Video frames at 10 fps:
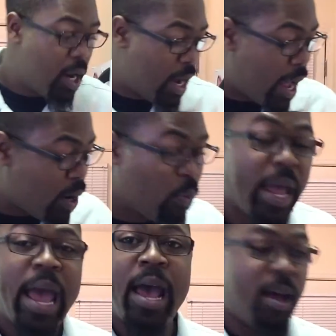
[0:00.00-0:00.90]
now that we
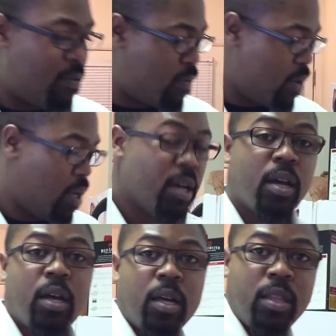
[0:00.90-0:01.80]
have
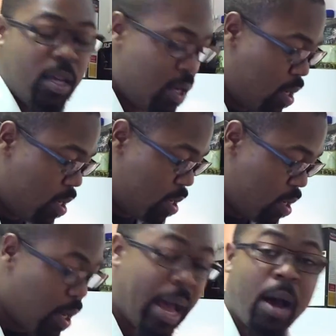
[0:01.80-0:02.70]
the
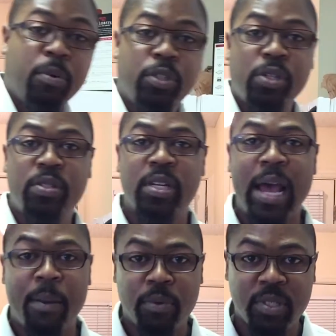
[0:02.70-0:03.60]
apple juice and the
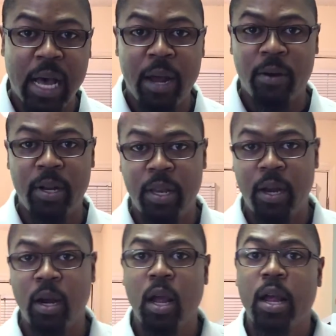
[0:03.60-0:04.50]
apple cider in
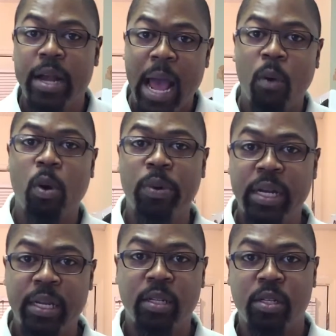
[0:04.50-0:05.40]
there, now what we
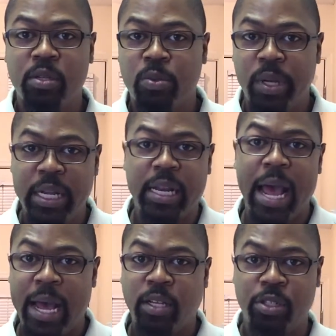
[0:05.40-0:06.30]
need to do is we need to
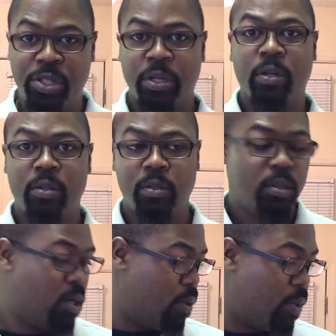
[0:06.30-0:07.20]
add the sugar.
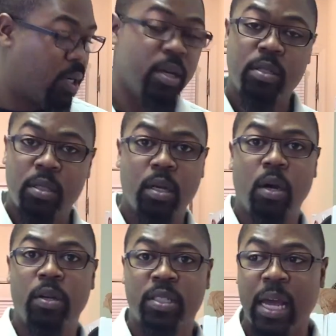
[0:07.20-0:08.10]
Because, you
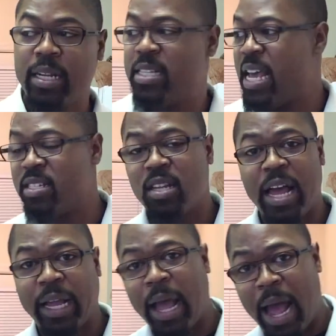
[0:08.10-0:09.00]
know, it's gotta taste
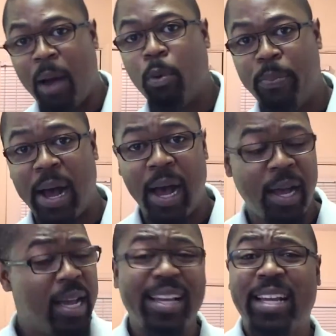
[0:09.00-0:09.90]
like apple
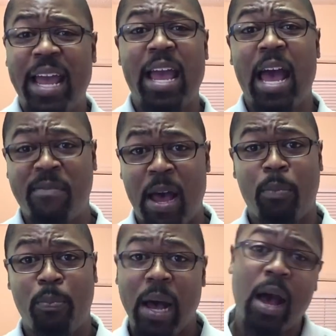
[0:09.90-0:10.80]
pie. You can't have
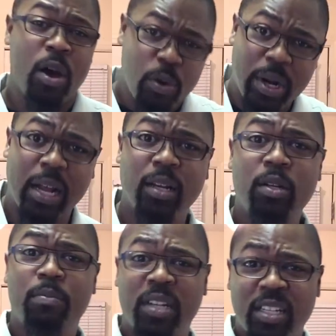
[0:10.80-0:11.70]
apple pie without a
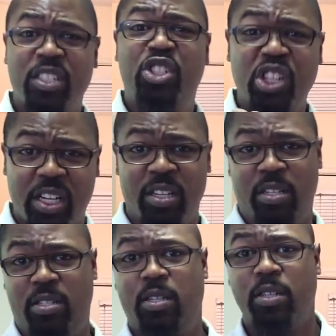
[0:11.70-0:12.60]
little bit of the sugar.
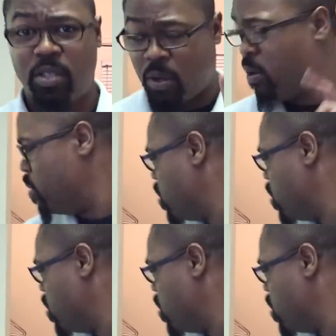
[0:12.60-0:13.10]
So,